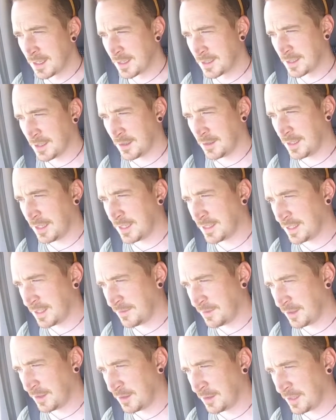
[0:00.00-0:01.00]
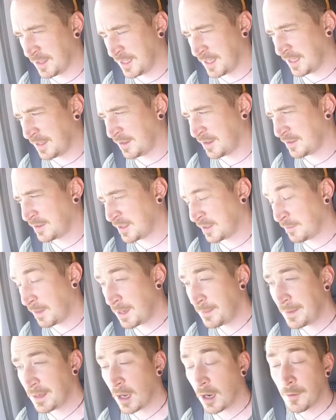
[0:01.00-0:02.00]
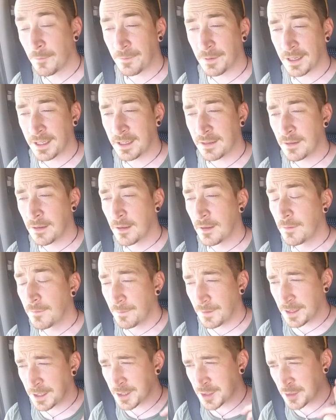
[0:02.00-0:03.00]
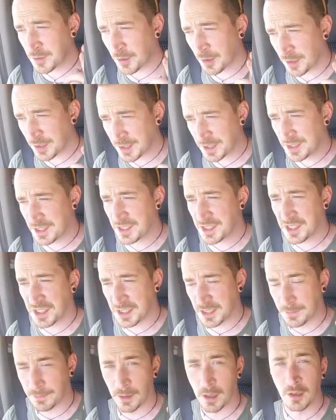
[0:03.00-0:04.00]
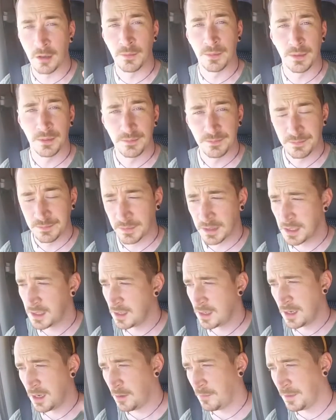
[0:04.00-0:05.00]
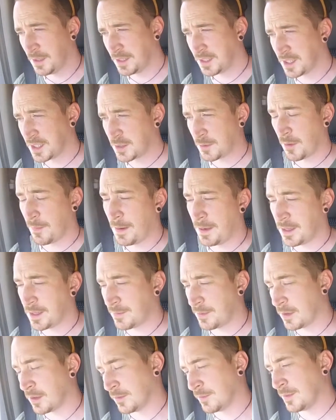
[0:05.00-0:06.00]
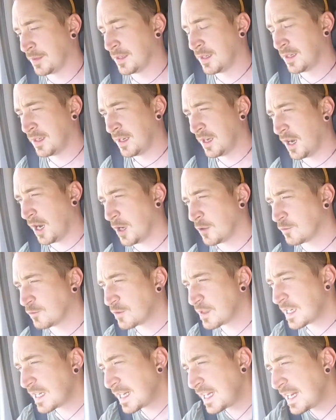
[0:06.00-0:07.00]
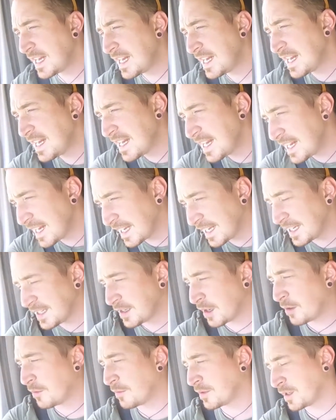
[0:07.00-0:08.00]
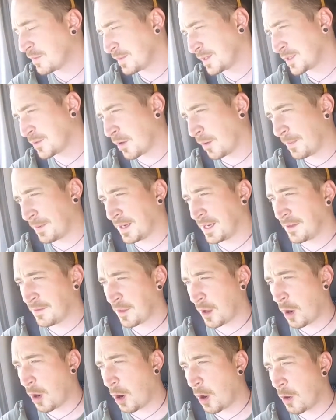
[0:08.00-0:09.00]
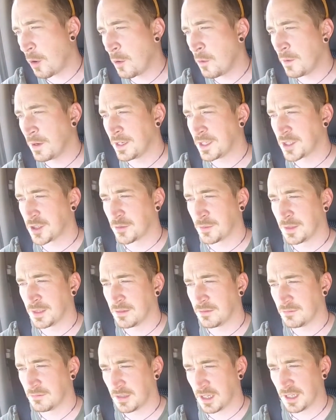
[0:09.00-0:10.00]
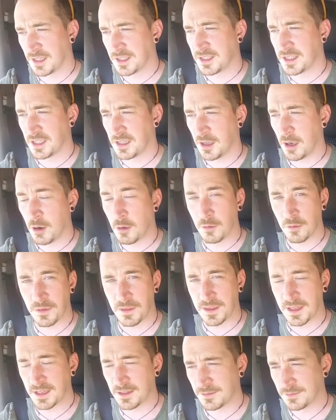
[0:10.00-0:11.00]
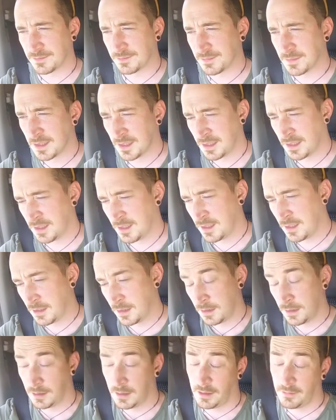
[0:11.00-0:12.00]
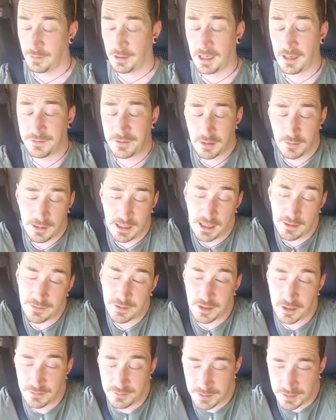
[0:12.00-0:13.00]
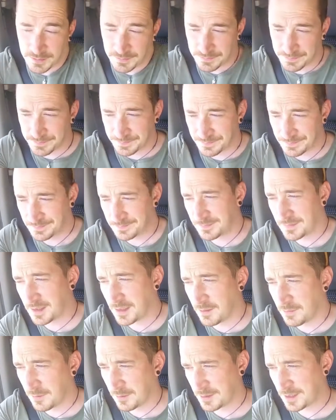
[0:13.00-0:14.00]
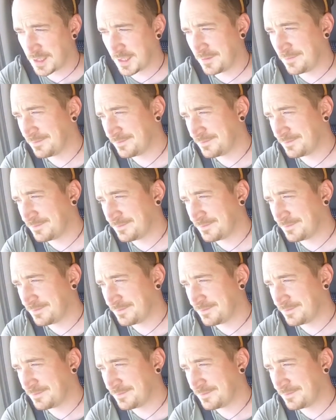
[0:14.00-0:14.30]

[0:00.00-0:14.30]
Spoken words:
So yeah, definitely look at getting those on. Maybe, hopefully, fingers crossed, it's just a bulb and we can just swap out the bulb. I really don't want to be swapping out the whole instrument cluster, the whole thing. If we have to, we have to. We'll see.